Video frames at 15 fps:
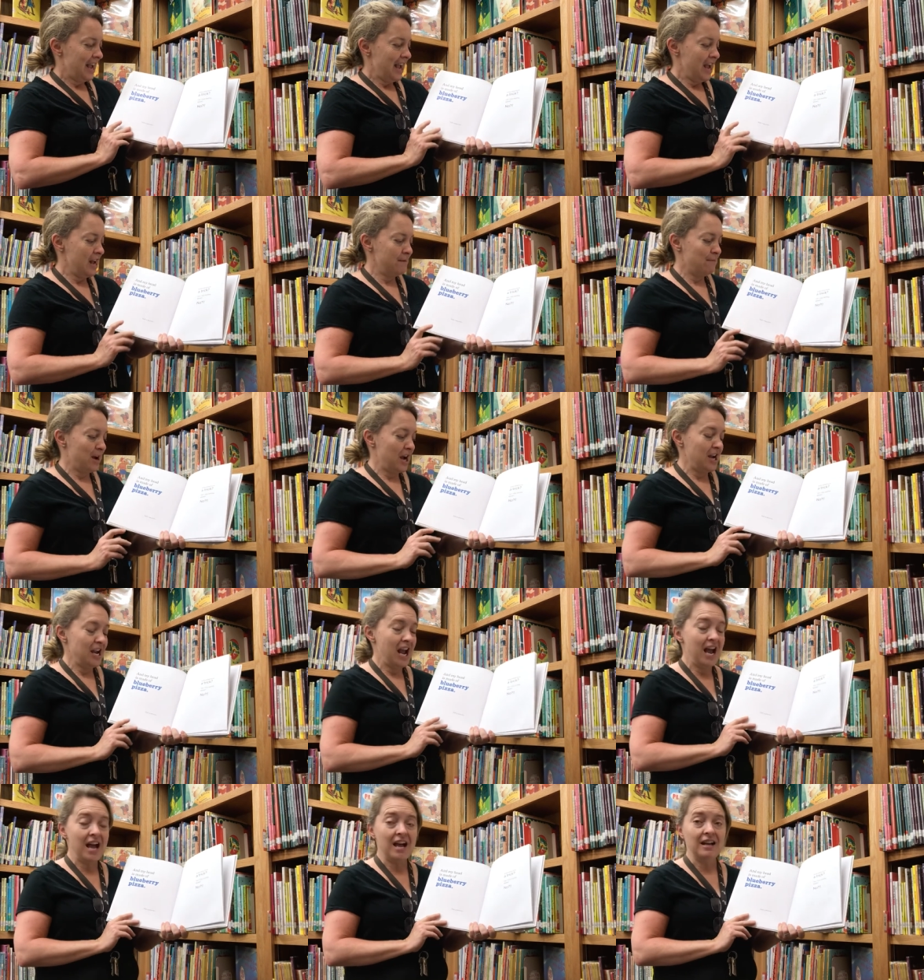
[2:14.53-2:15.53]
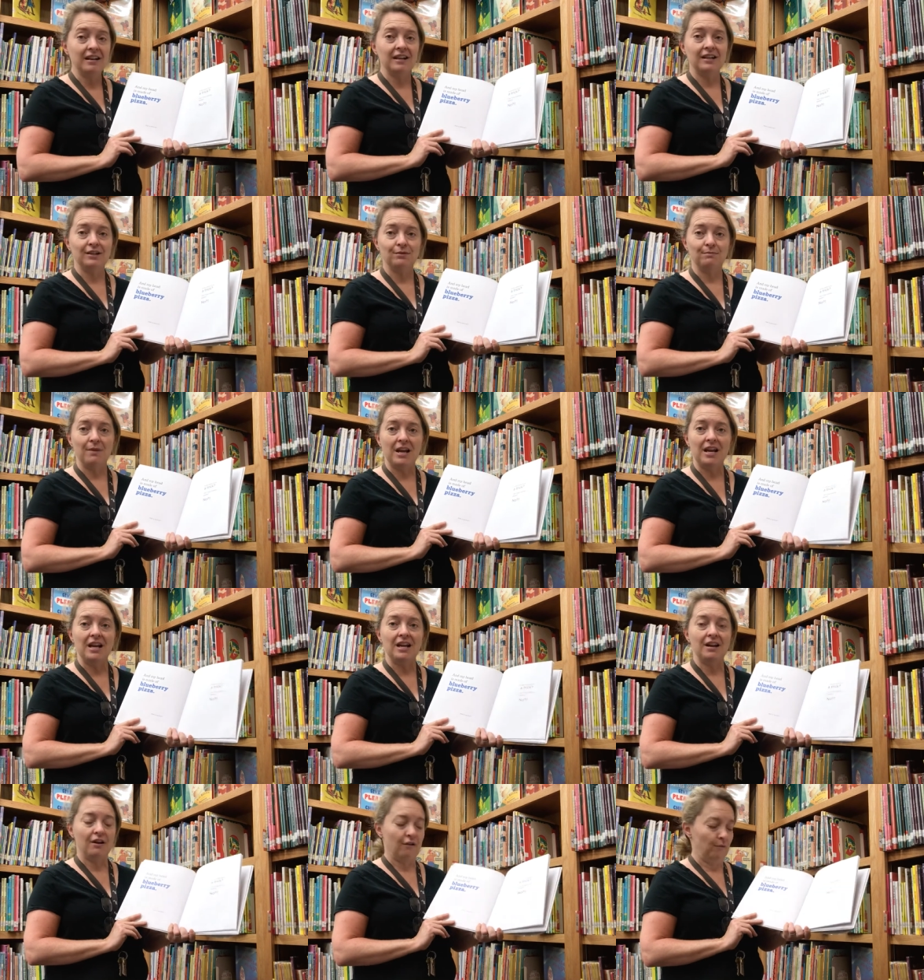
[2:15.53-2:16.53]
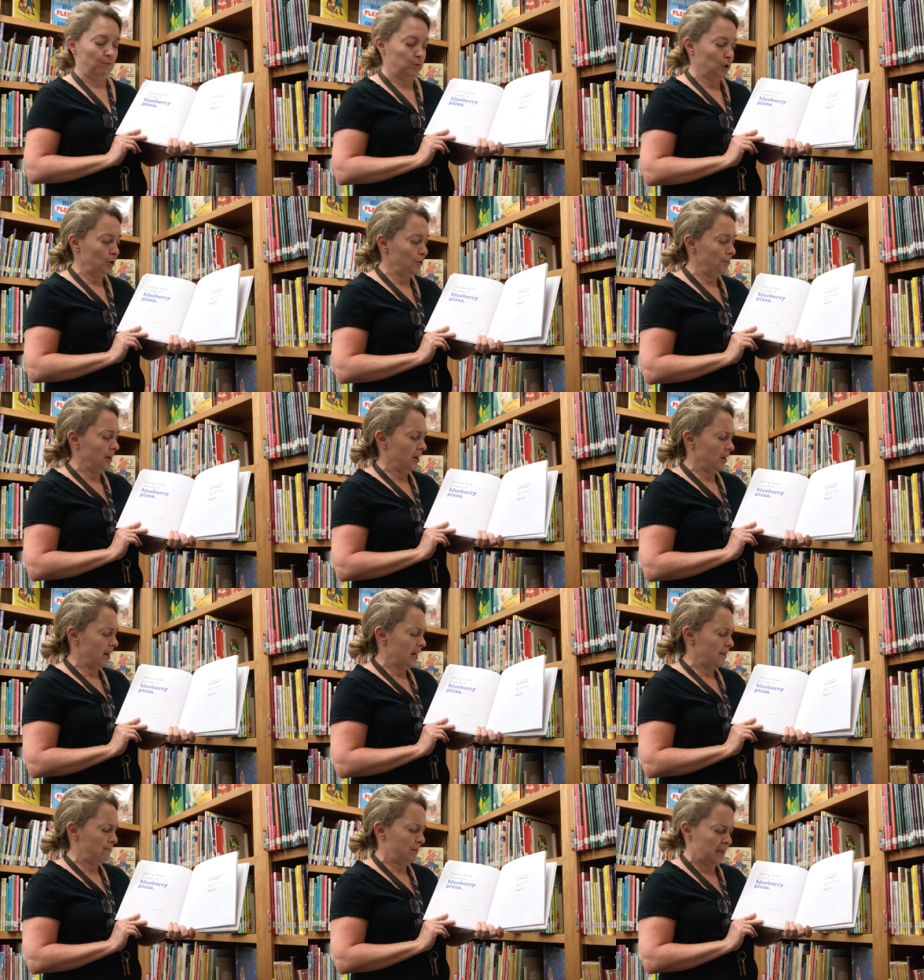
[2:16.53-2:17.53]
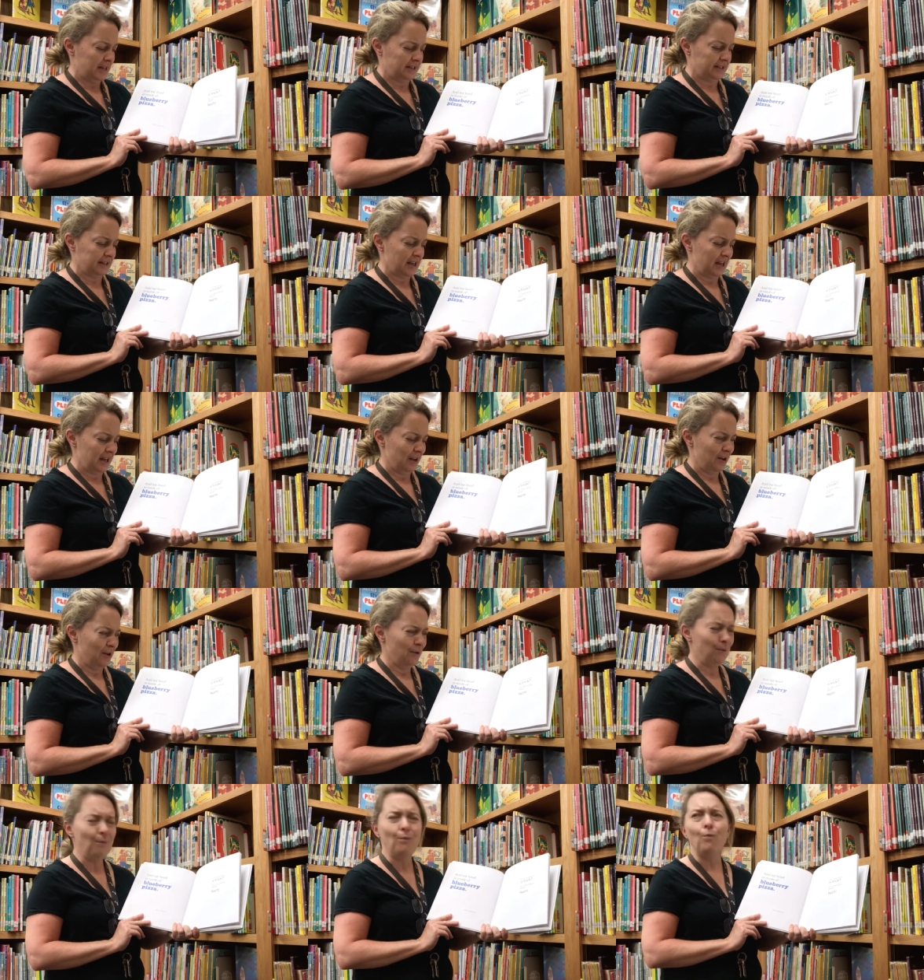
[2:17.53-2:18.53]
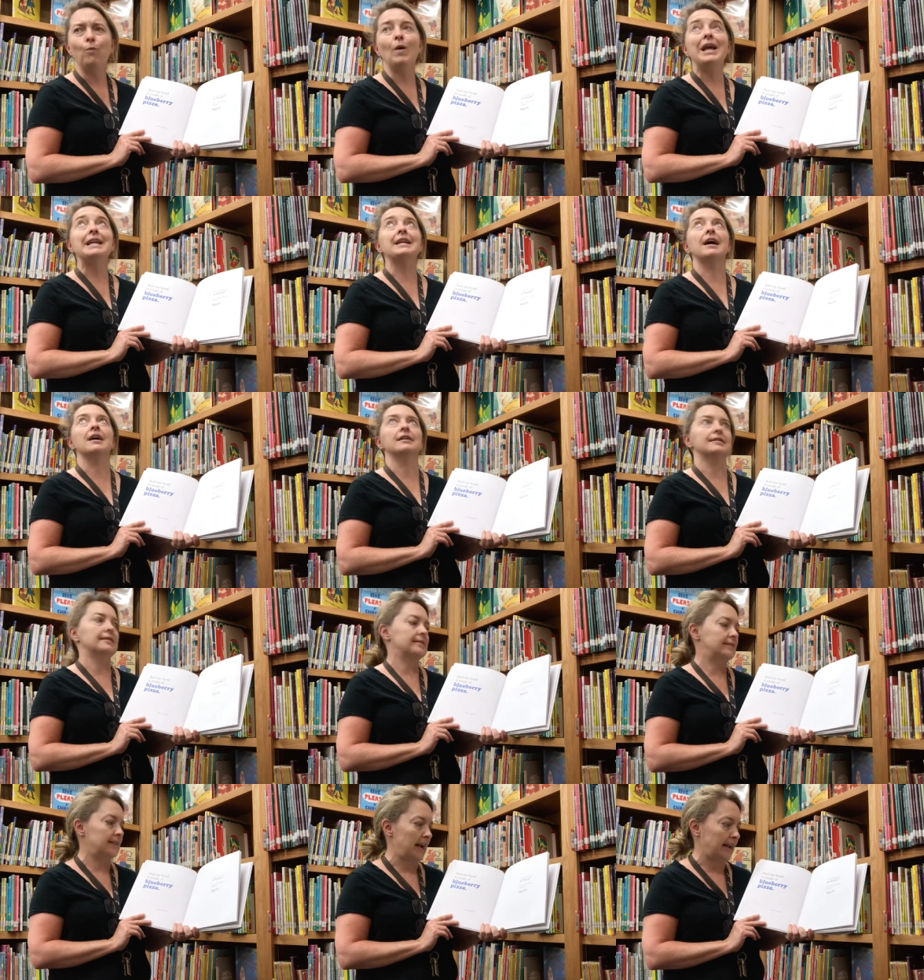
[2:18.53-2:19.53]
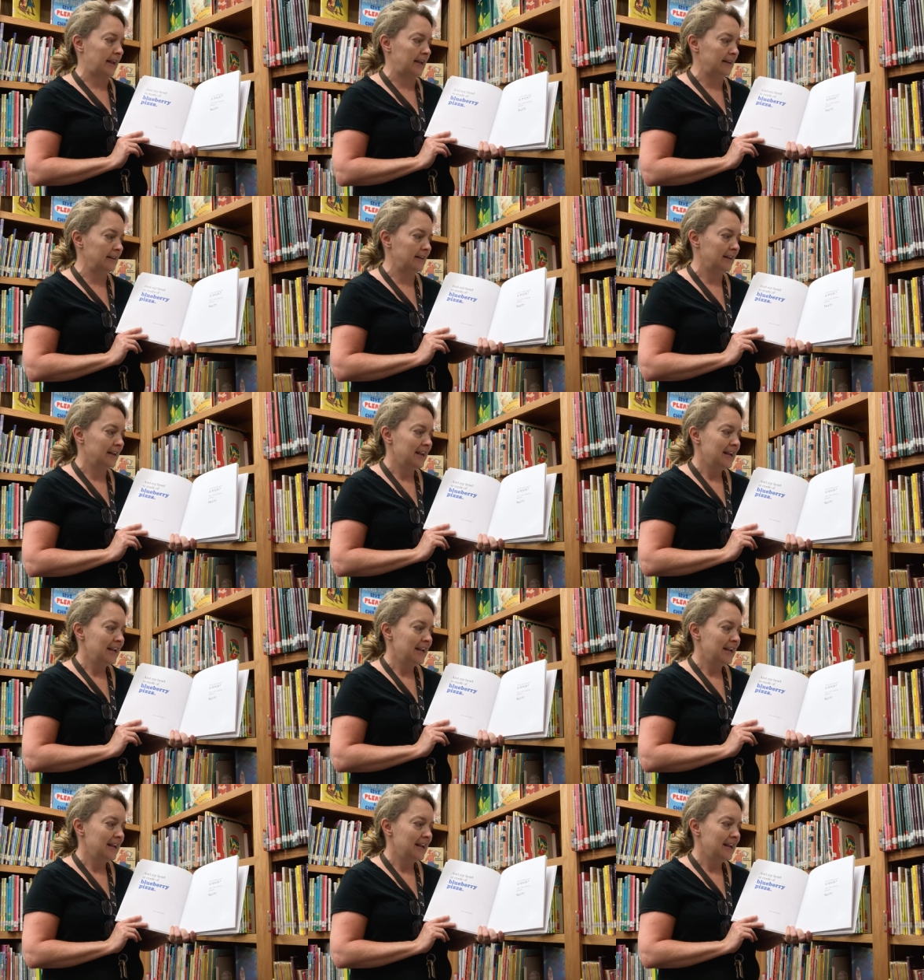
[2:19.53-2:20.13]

And my head is made of blueberry pizza. Wait a second.